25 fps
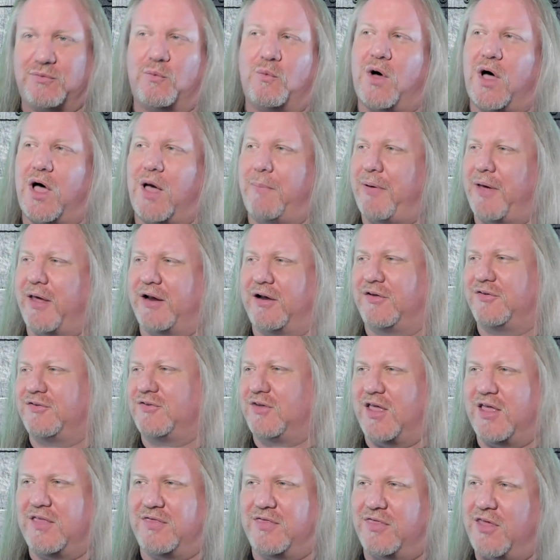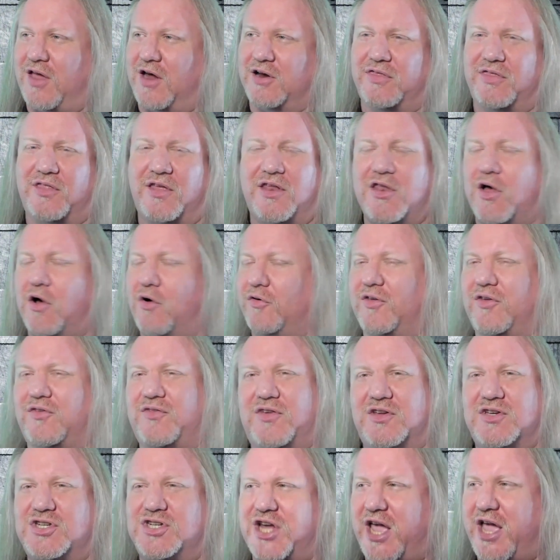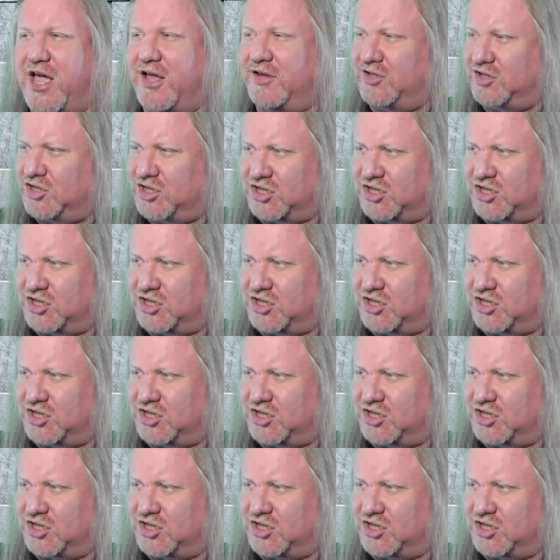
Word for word: Wah pedals, it, the note doesn't change.